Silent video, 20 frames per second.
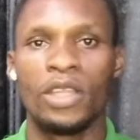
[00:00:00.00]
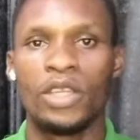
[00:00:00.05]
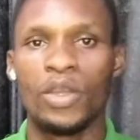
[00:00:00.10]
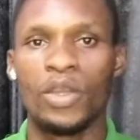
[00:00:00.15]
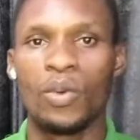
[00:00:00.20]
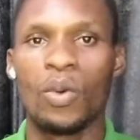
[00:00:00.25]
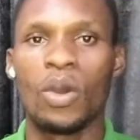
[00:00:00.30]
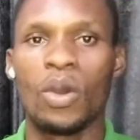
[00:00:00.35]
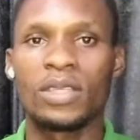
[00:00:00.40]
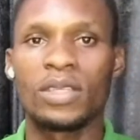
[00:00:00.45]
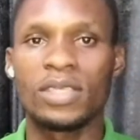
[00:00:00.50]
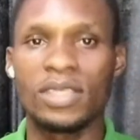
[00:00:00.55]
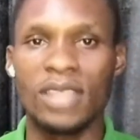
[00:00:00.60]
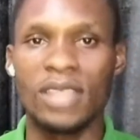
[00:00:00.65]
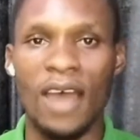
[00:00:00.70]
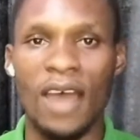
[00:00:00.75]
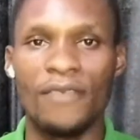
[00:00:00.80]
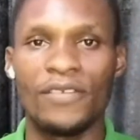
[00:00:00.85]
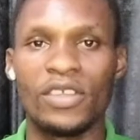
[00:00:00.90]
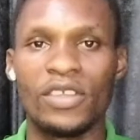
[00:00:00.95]
The word
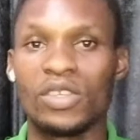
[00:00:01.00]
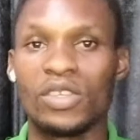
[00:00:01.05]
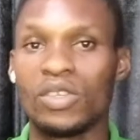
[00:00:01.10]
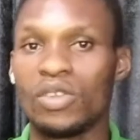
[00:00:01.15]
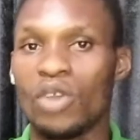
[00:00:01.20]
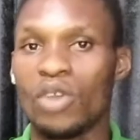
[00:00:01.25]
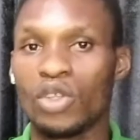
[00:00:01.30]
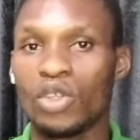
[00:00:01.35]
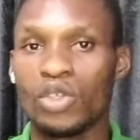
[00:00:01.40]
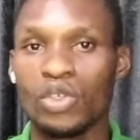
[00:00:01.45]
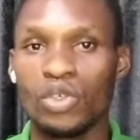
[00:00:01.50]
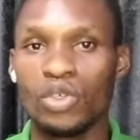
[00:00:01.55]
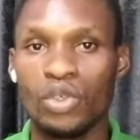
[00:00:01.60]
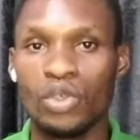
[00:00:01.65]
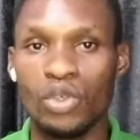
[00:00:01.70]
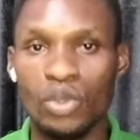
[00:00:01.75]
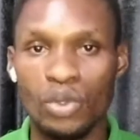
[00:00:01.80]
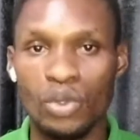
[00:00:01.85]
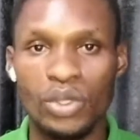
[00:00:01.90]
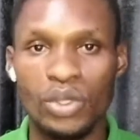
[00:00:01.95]
staff is not
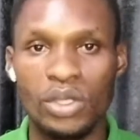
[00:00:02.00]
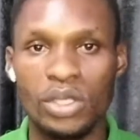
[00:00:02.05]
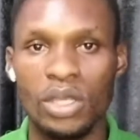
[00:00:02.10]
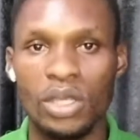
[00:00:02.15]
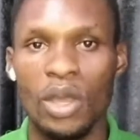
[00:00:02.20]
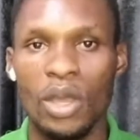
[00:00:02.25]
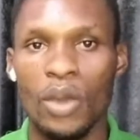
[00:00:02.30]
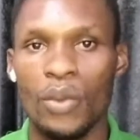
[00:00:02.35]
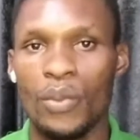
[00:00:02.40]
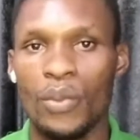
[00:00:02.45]
used